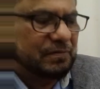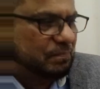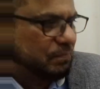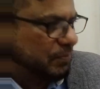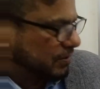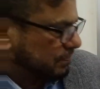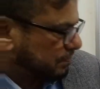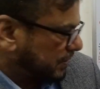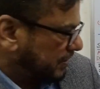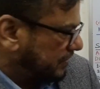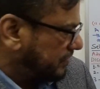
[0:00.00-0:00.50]

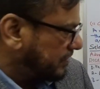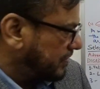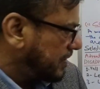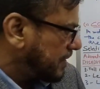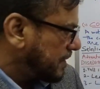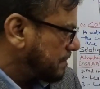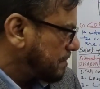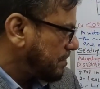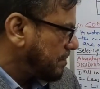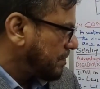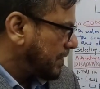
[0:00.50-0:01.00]
purpose,
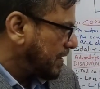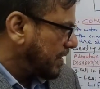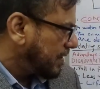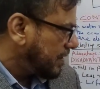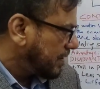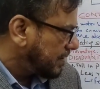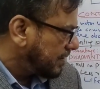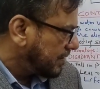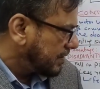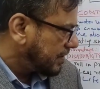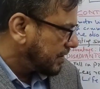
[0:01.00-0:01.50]

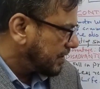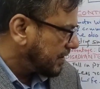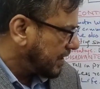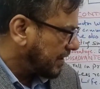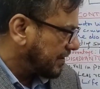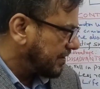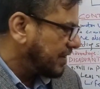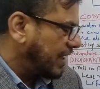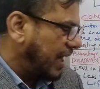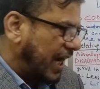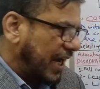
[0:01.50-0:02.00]
that
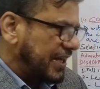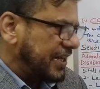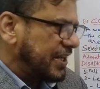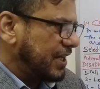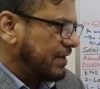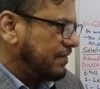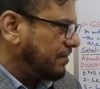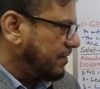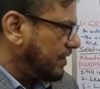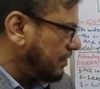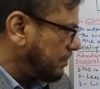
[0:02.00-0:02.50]
is
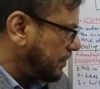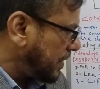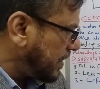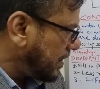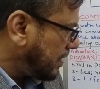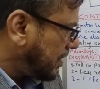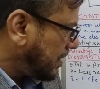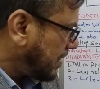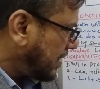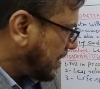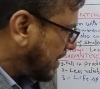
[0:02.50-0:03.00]
Im, will be
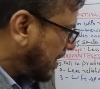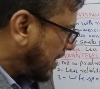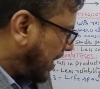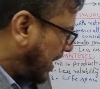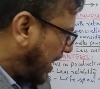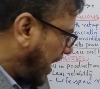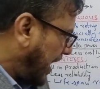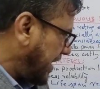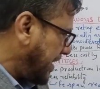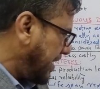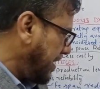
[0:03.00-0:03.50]

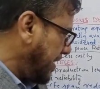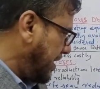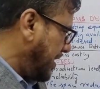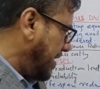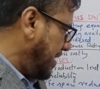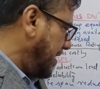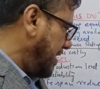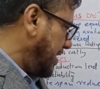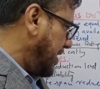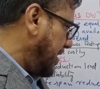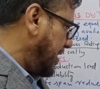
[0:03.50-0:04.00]
high
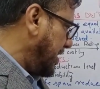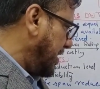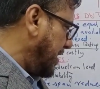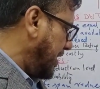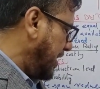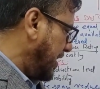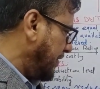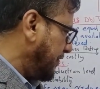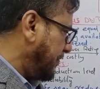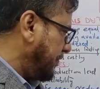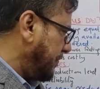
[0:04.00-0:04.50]

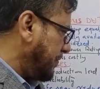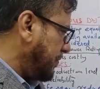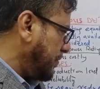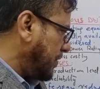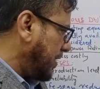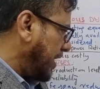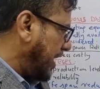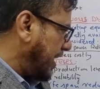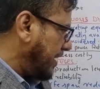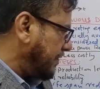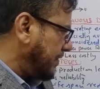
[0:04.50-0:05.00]
if
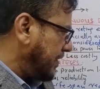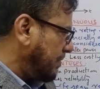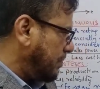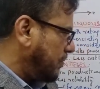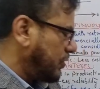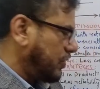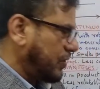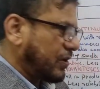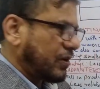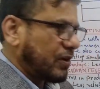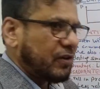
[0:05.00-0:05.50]
you have the
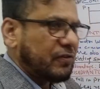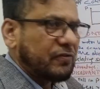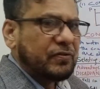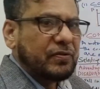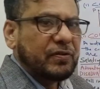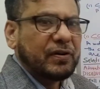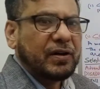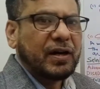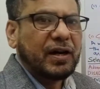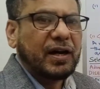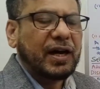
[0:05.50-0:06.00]
motor of
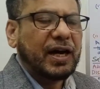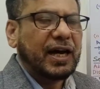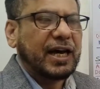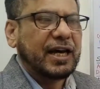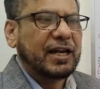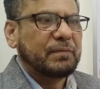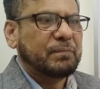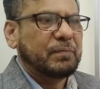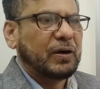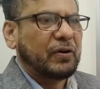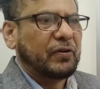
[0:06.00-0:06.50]

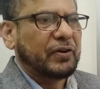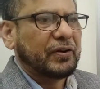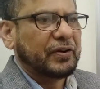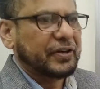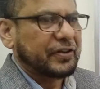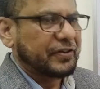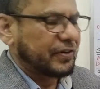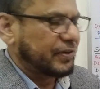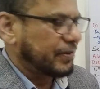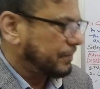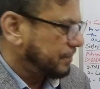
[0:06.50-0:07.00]
higher power
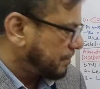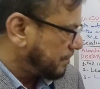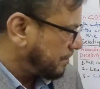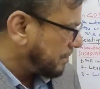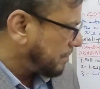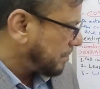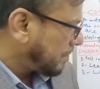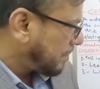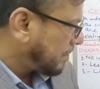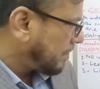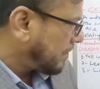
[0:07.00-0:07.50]
rating.
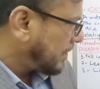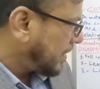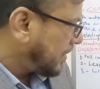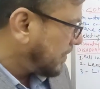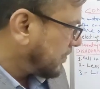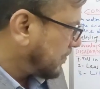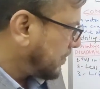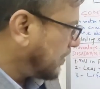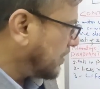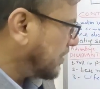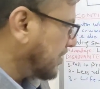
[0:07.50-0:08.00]

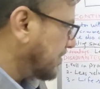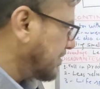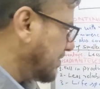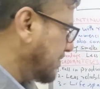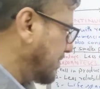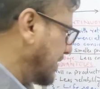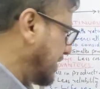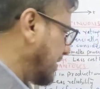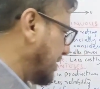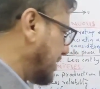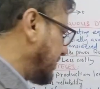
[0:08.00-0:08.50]
So
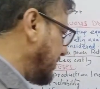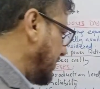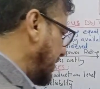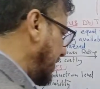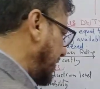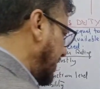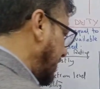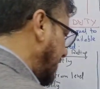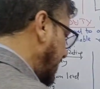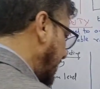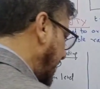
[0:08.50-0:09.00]
this
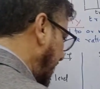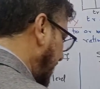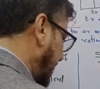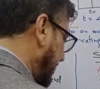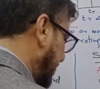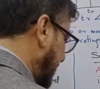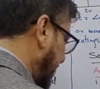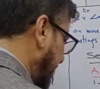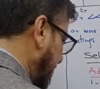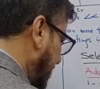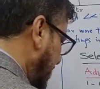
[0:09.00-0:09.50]
will
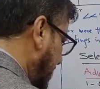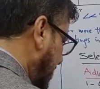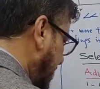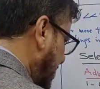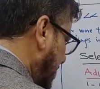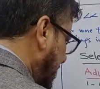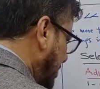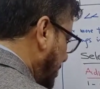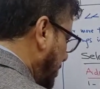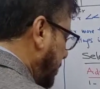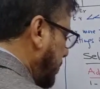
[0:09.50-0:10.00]
have the
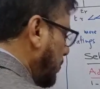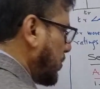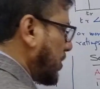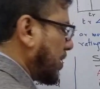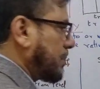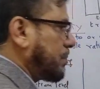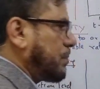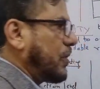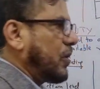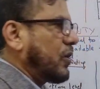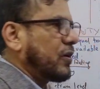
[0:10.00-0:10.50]

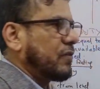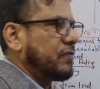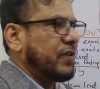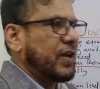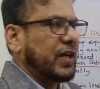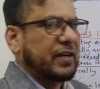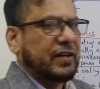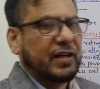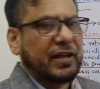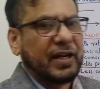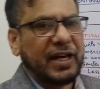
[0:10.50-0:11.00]
poor power
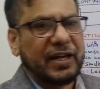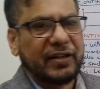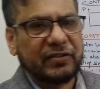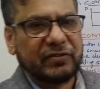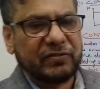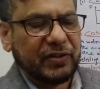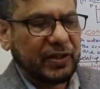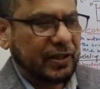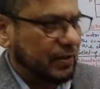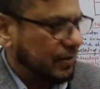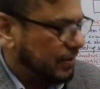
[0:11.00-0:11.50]
factor
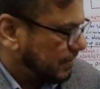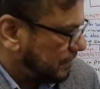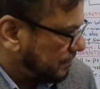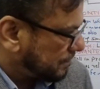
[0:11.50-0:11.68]
as well.